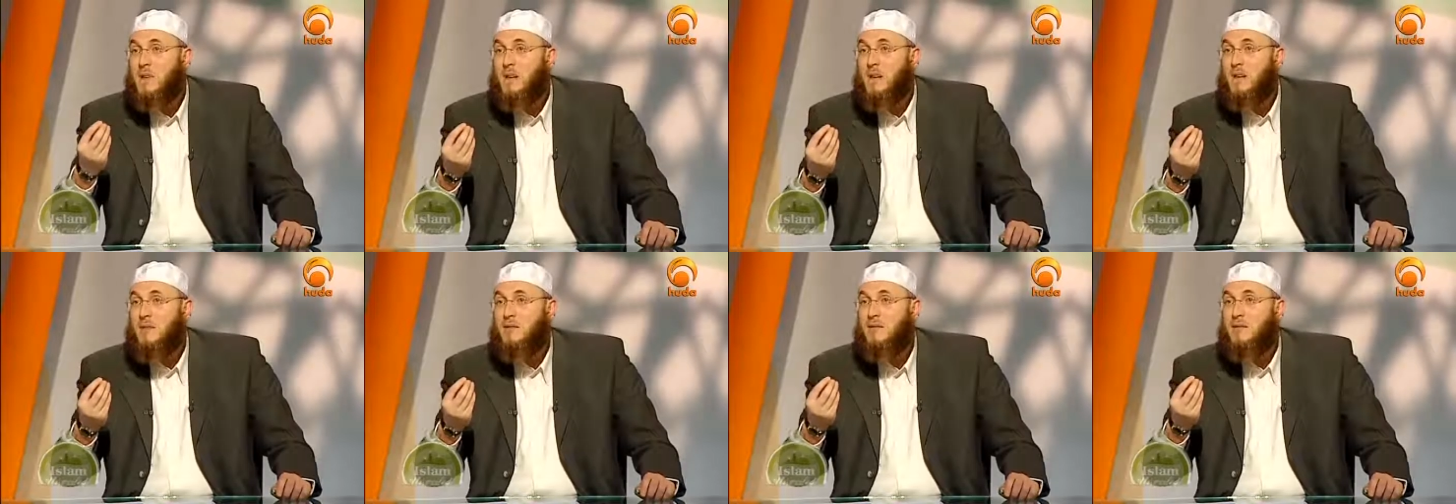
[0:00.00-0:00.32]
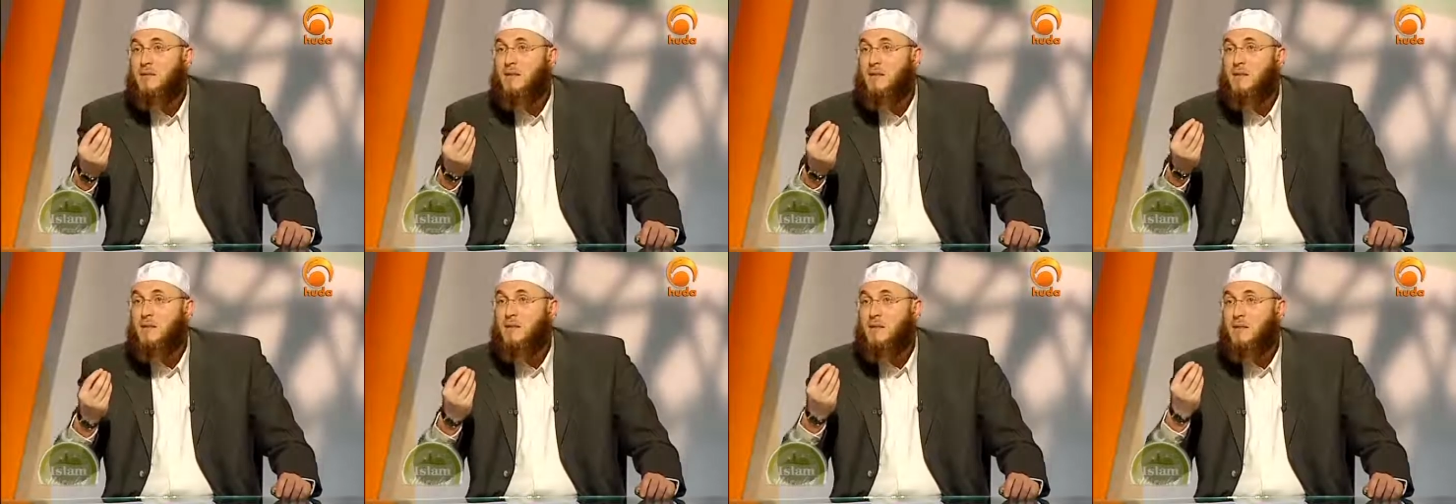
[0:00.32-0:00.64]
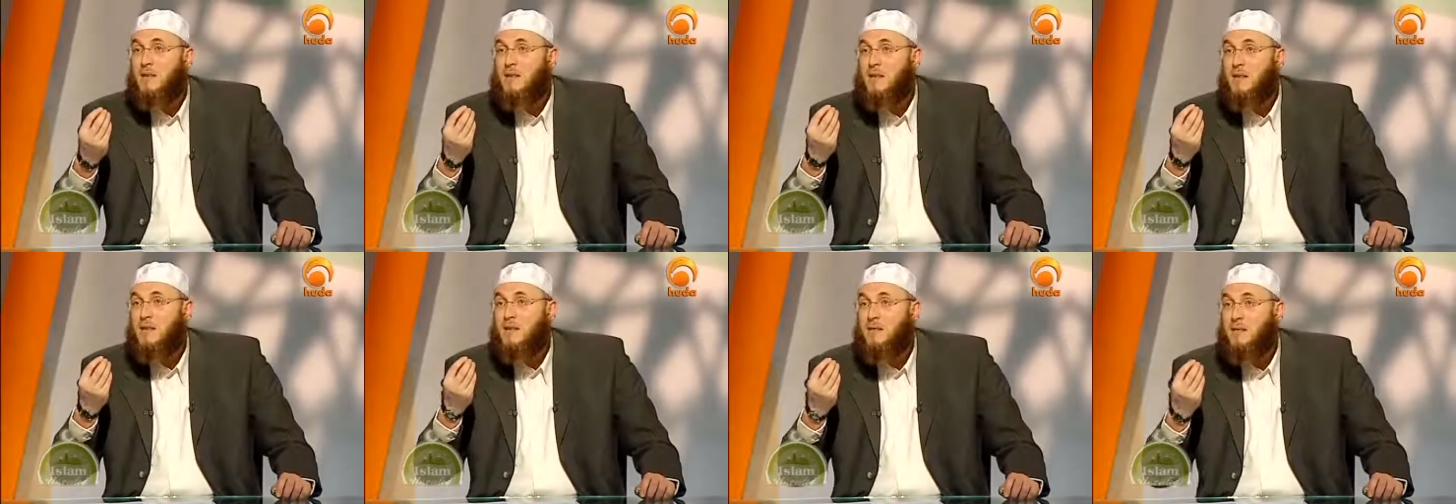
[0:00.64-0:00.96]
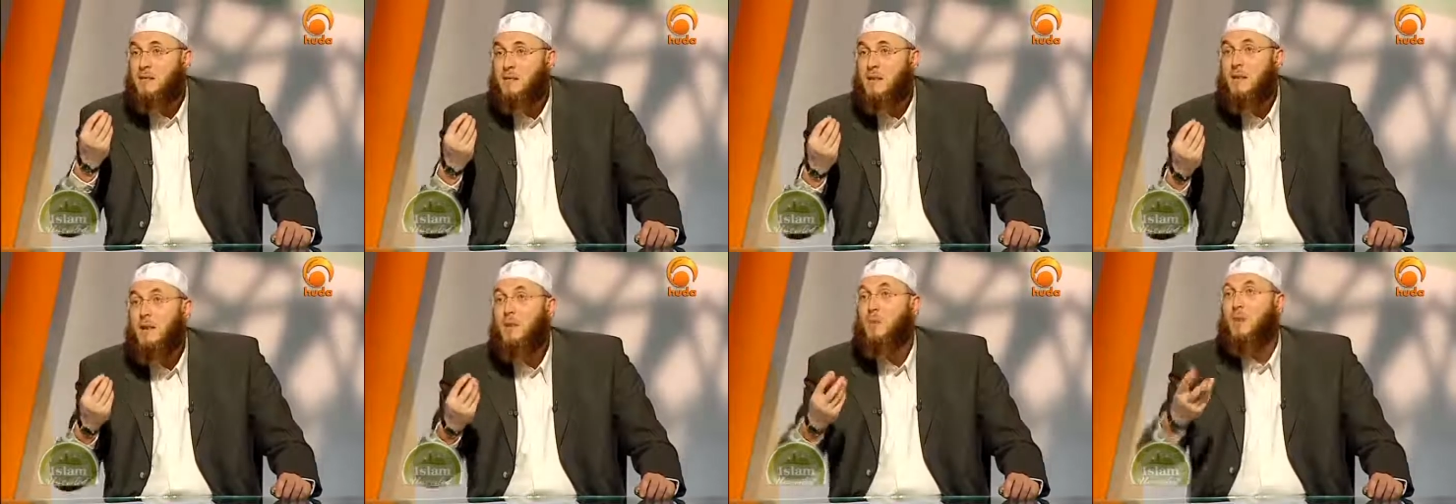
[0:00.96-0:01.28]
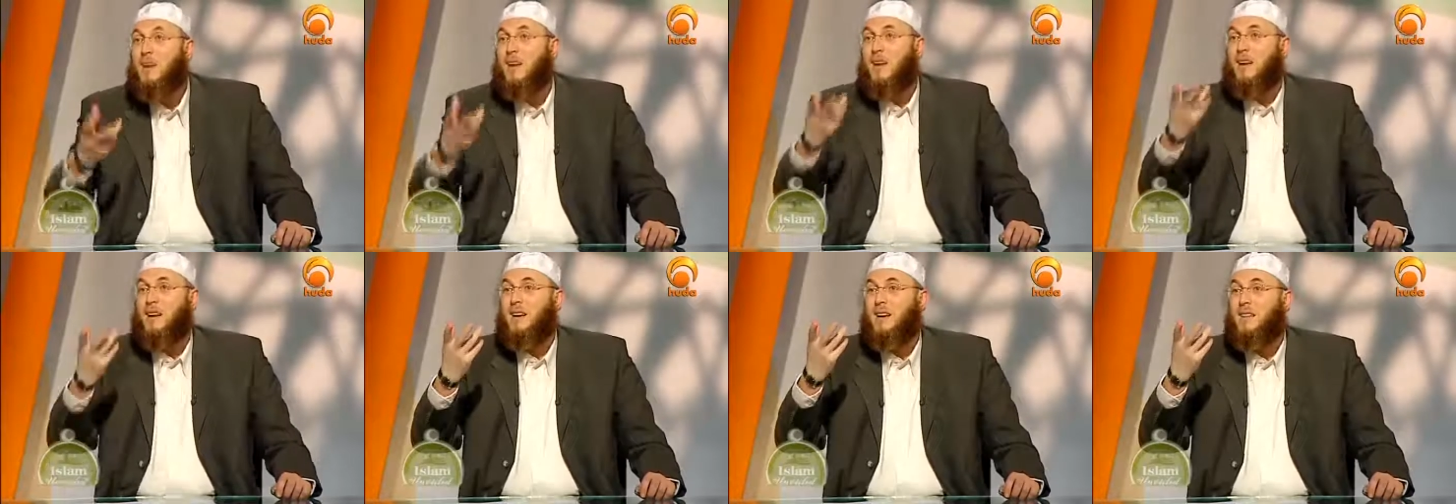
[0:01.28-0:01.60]
beings the
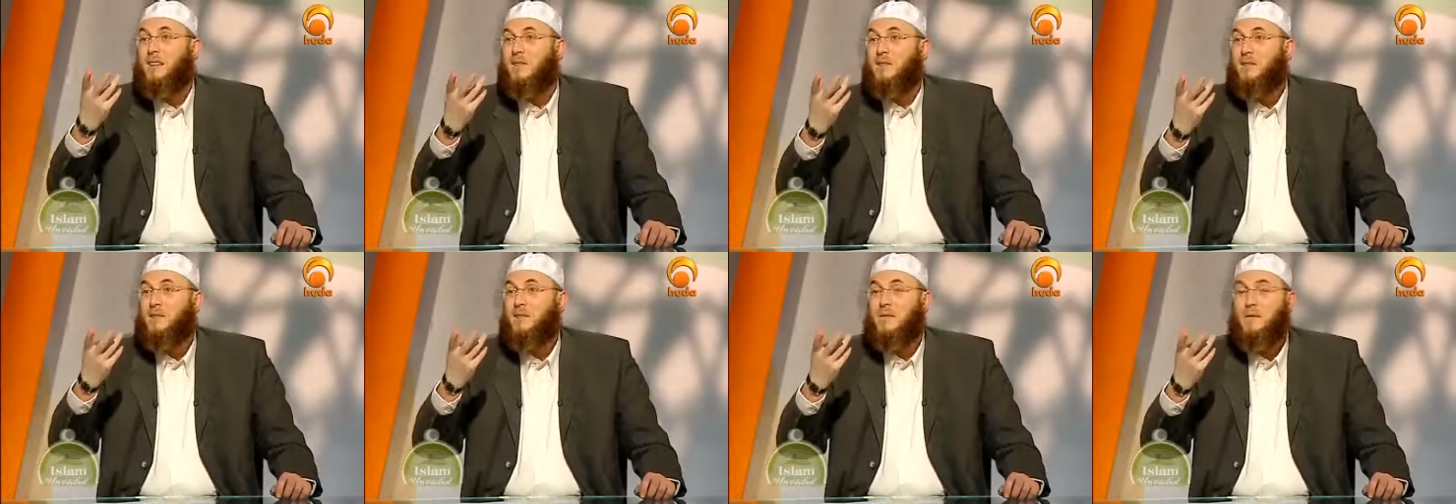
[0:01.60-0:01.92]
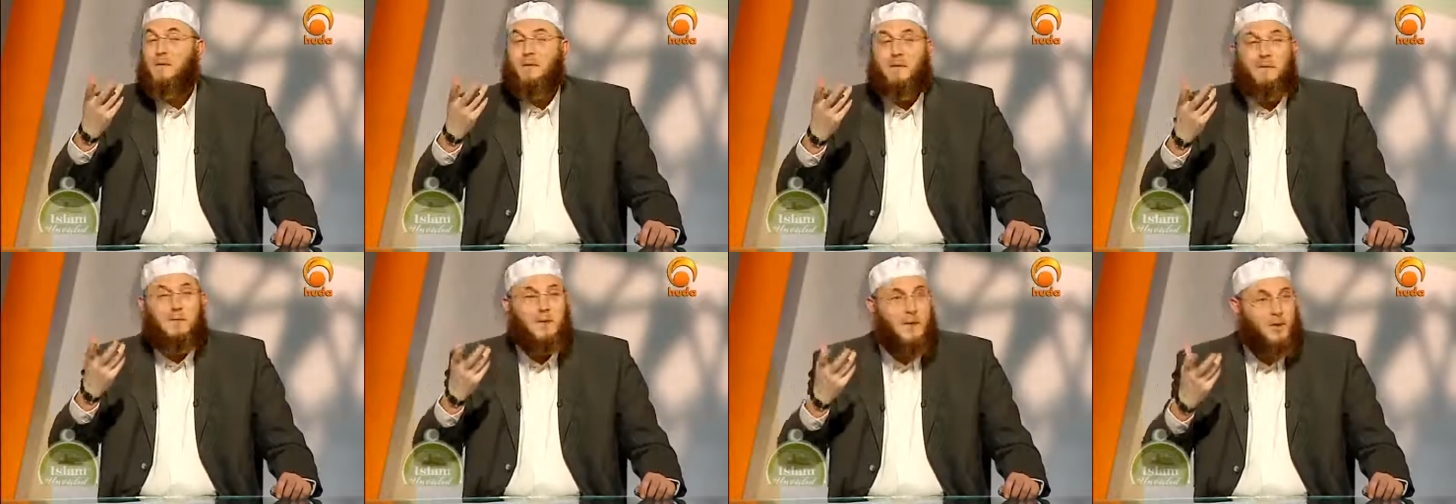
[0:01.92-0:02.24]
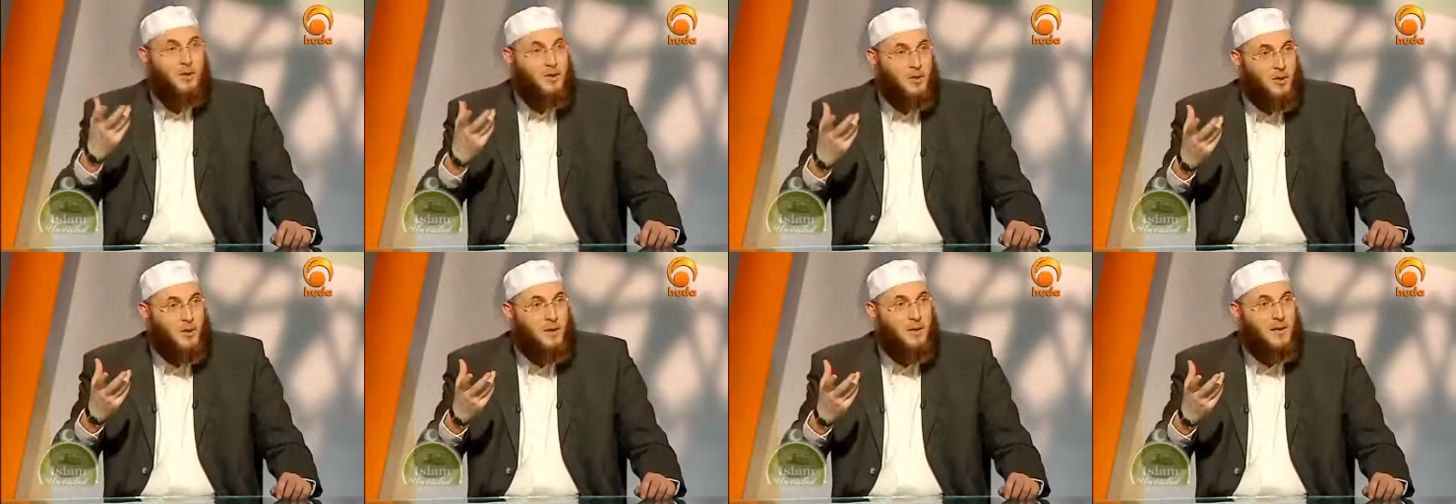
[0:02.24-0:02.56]
free will, the